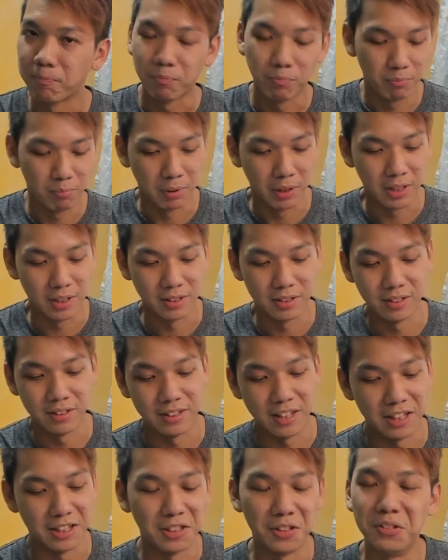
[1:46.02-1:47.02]
because
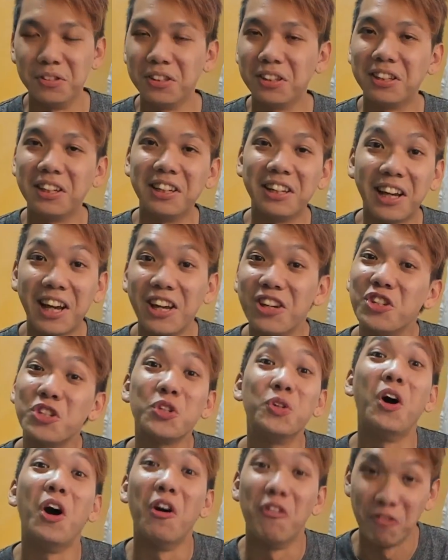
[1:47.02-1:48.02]
that's the only thing they can
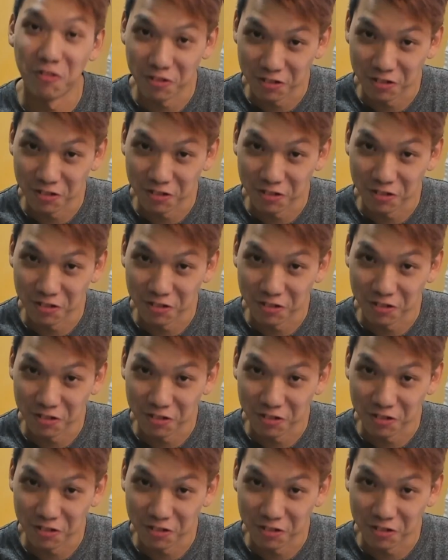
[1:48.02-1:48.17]
show off,